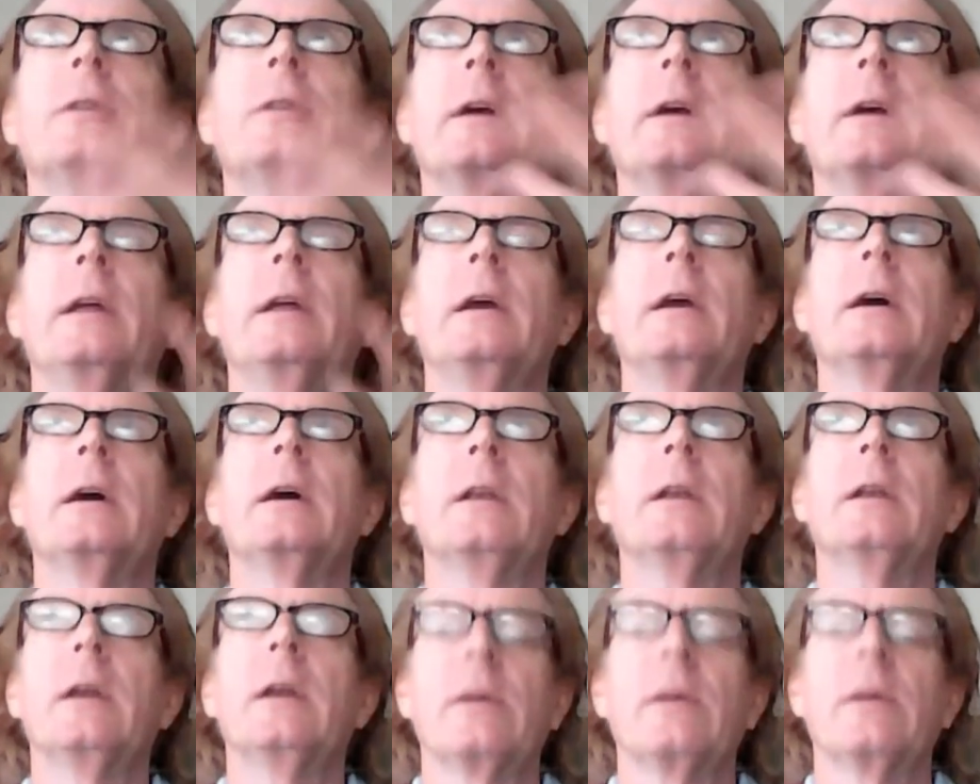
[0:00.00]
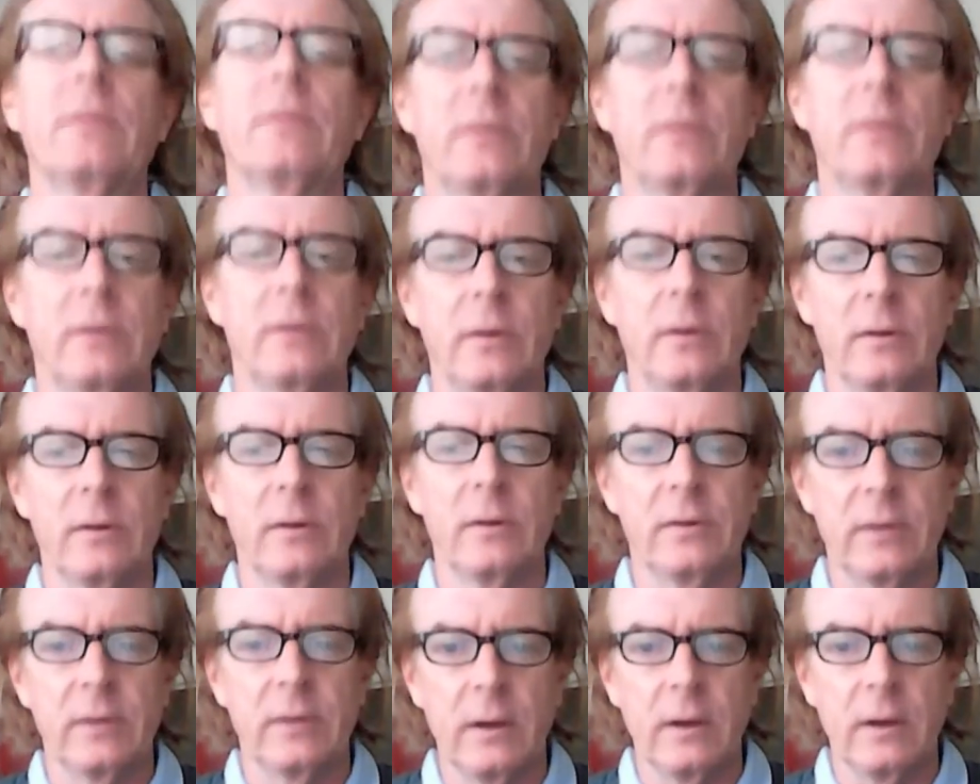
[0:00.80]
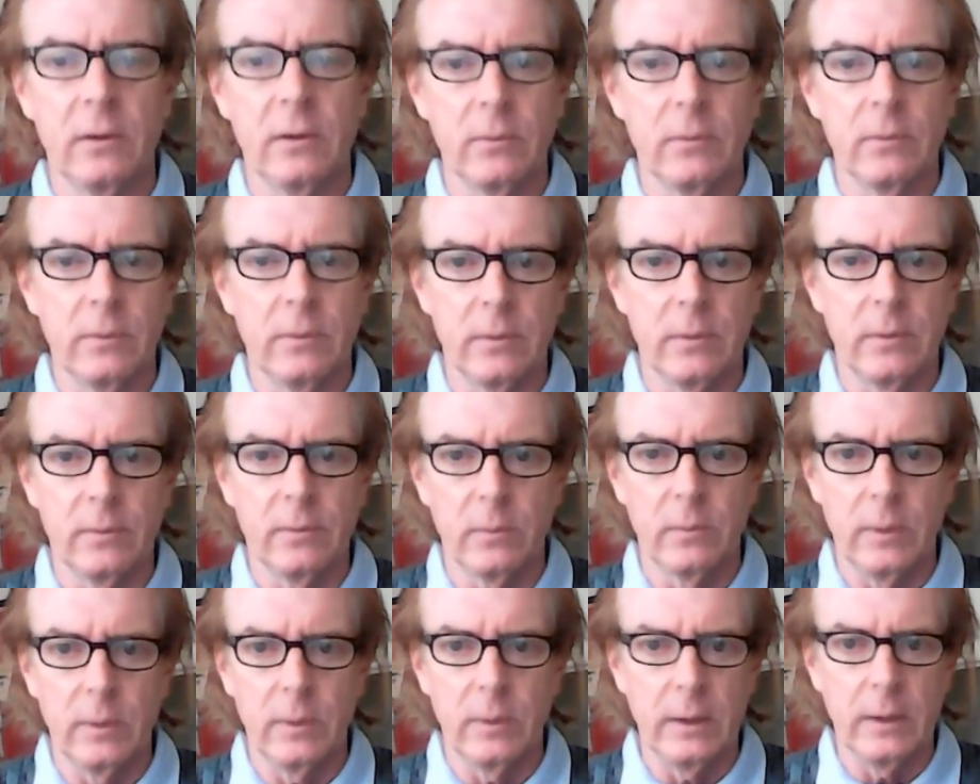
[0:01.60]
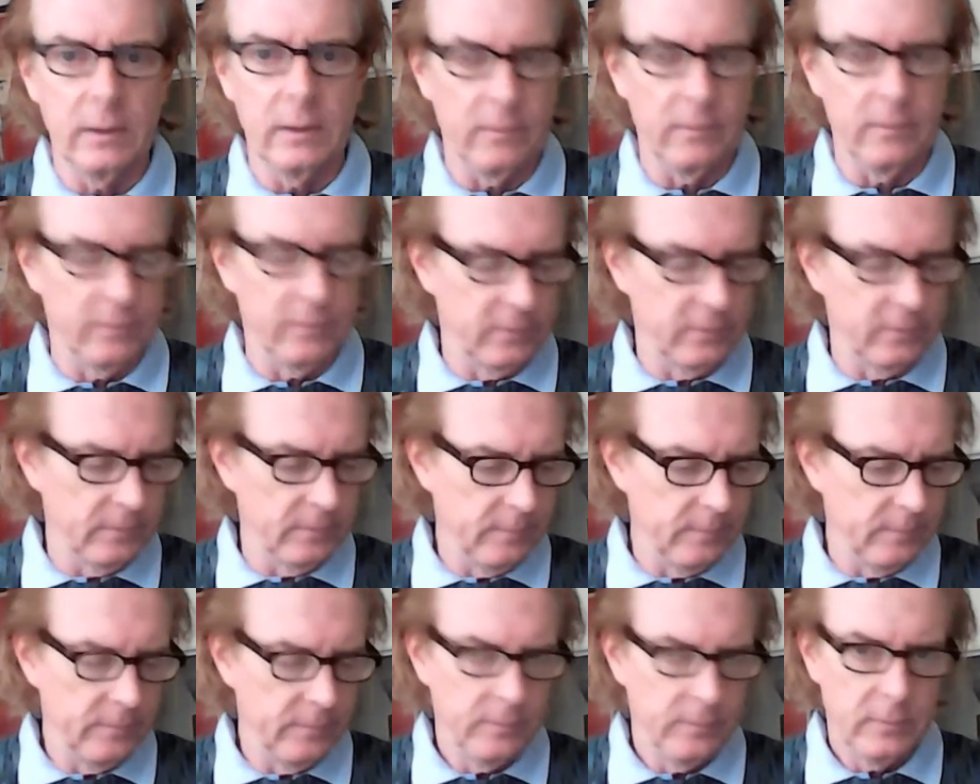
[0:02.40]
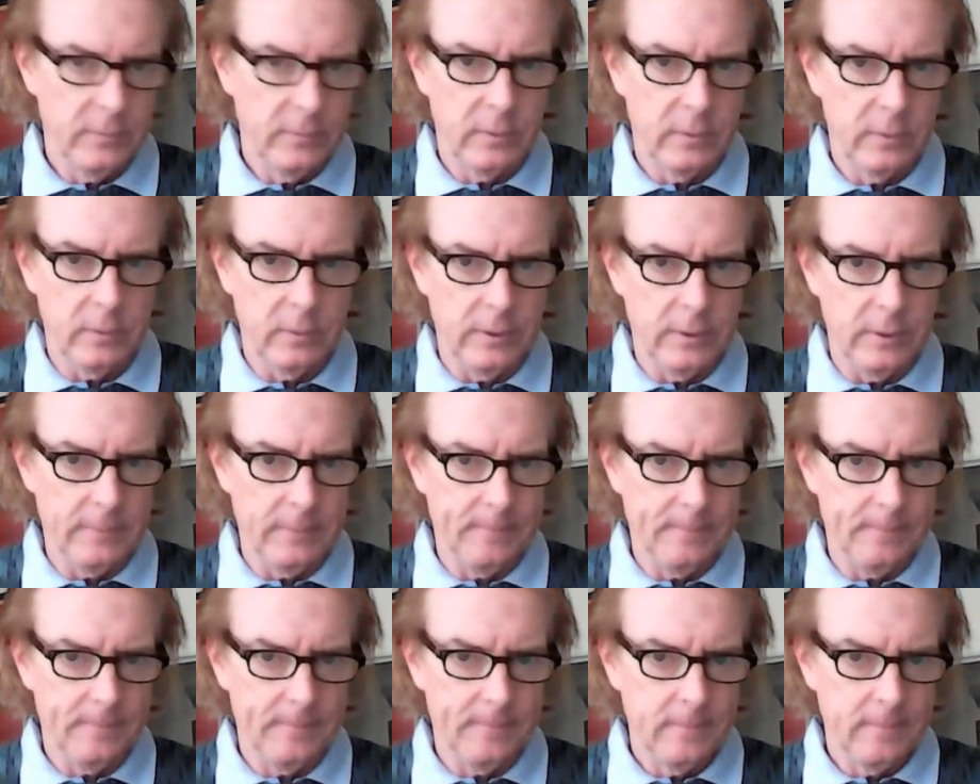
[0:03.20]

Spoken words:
that he connects to the sound of the waves, right?